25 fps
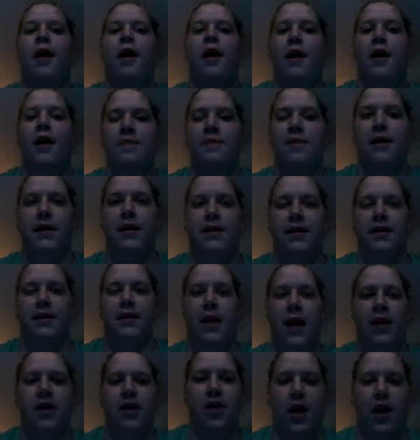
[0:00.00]
It's because of
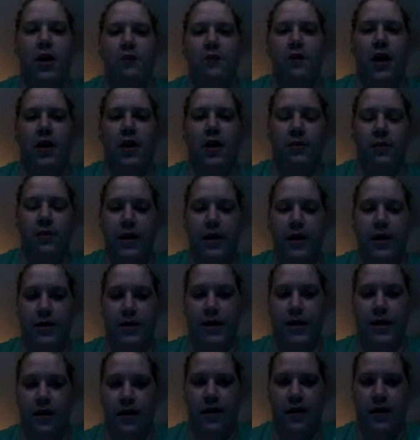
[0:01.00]
that direct
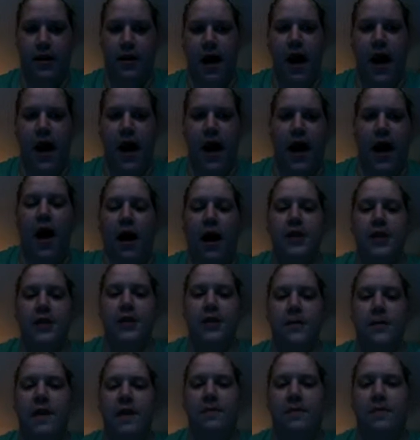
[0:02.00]
reason. And
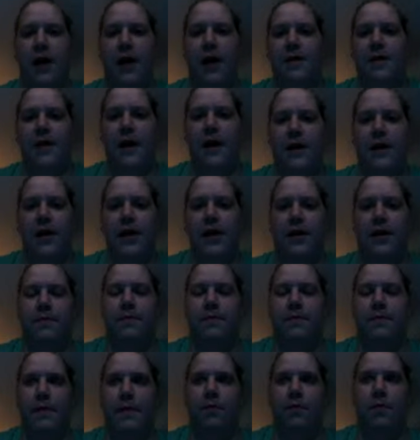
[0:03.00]
also, people I think need to
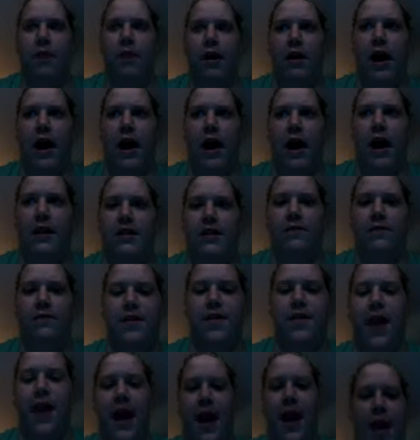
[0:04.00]
be more active
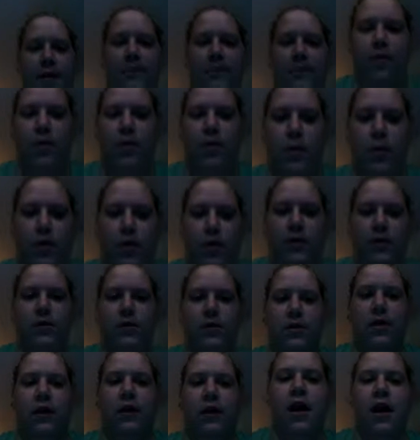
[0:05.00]
with animals
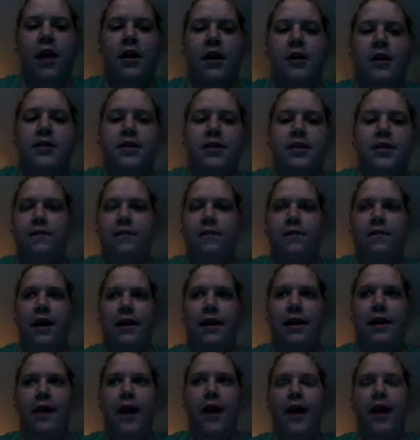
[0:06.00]
or stuff
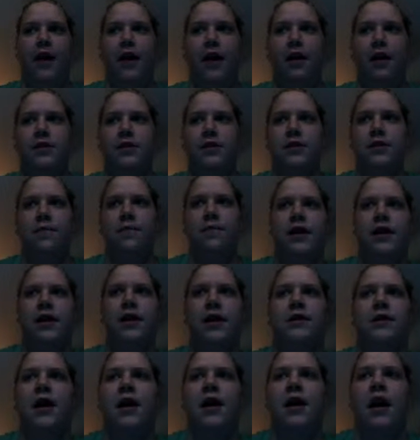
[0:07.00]
like that. Also,
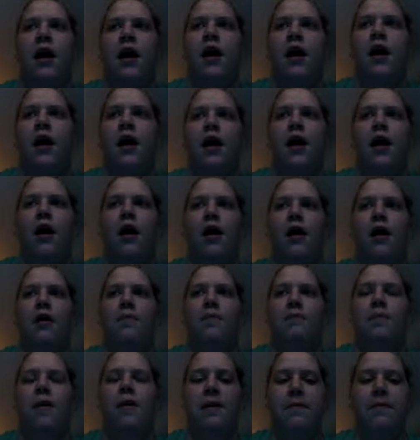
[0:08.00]
because
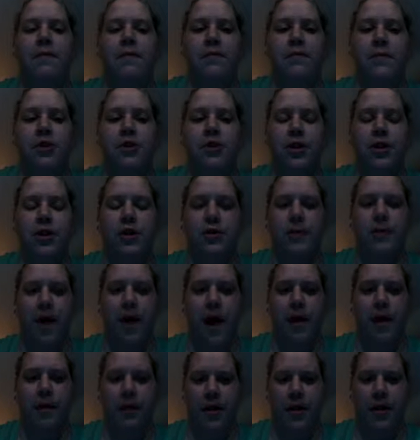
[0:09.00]
children
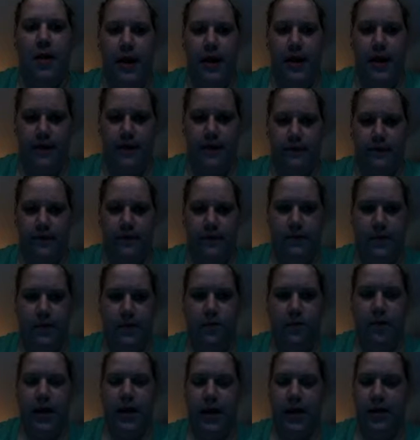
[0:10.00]
want to play.
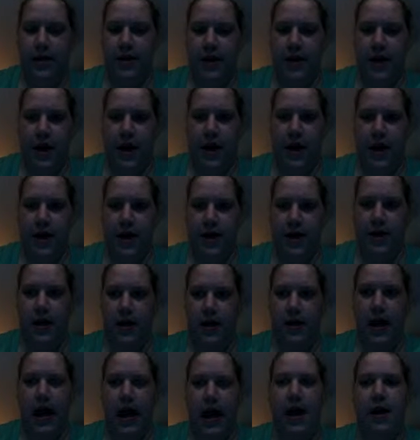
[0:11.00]
We get that
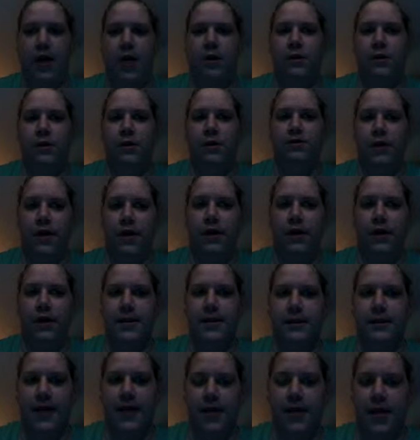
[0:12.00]
idea, and I know it's very
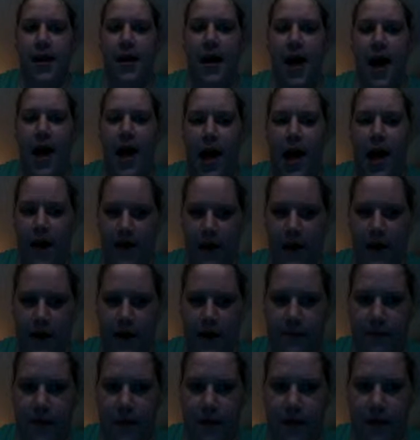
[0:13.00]
expensive to have
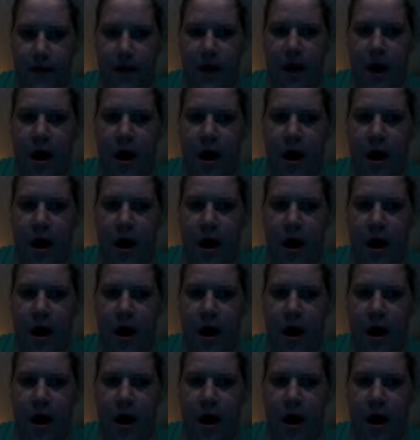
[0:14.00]
animals.